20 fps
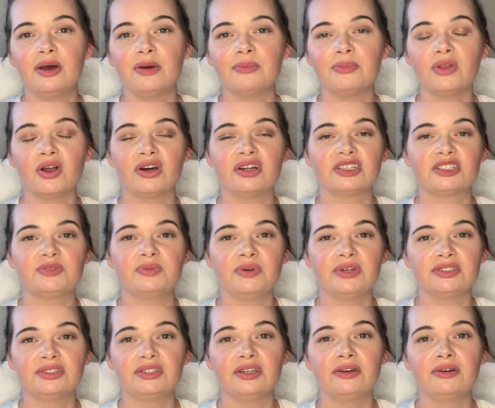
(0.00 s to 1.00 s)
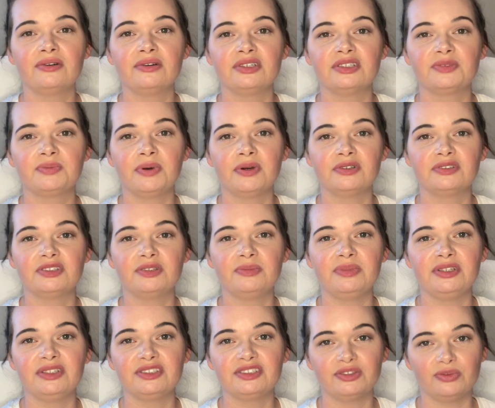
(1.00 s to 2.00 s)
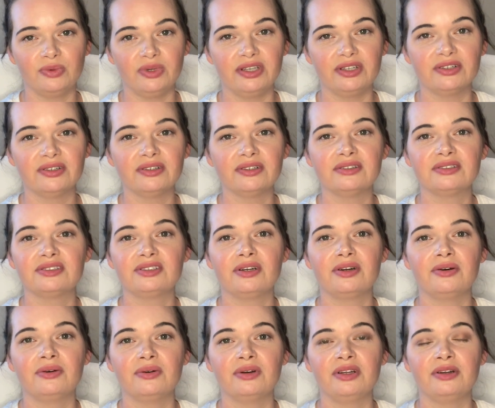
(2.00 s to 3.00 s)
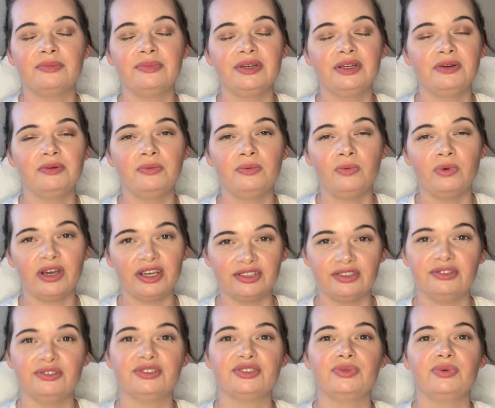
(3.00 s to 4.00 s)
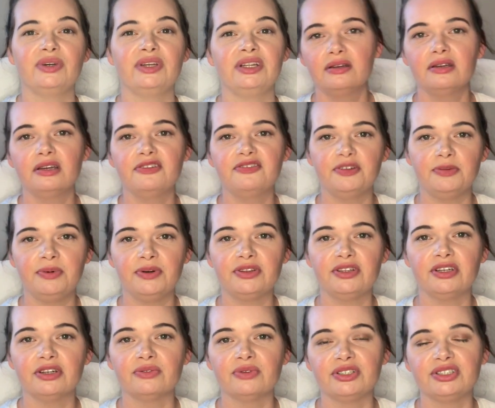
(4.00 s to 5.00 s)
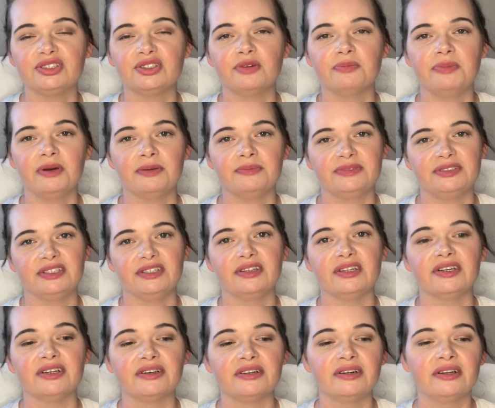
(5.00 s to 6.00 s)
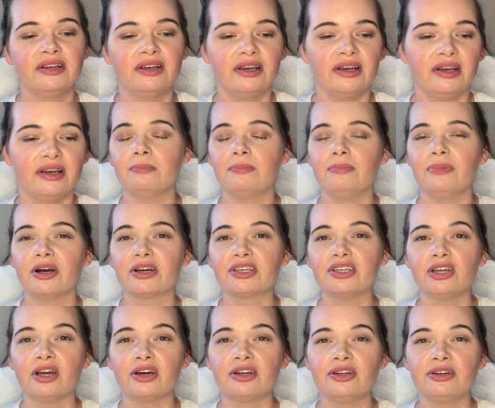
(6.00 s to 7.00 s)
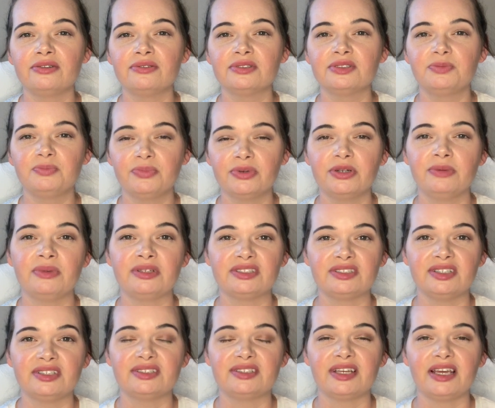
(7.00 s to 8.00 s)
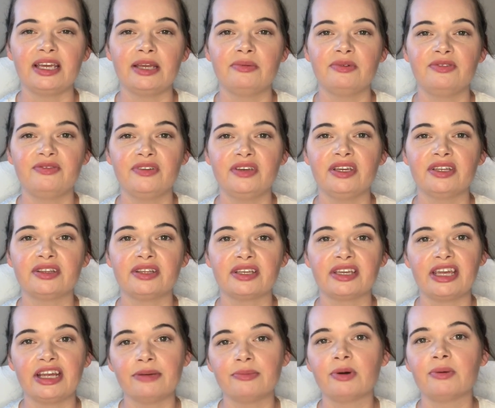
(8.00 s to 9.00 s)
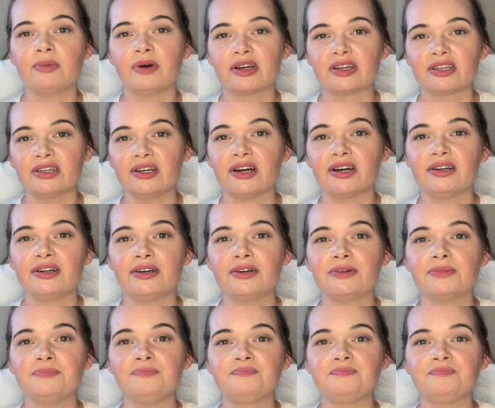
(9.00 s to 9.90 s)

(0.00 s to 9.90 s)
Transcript: blonde espresso is supposed to be sweeter, so it'll be way too sweet if you put the original pumps in there. Macchiato is pretty much the same. If you get the caramel macchiato,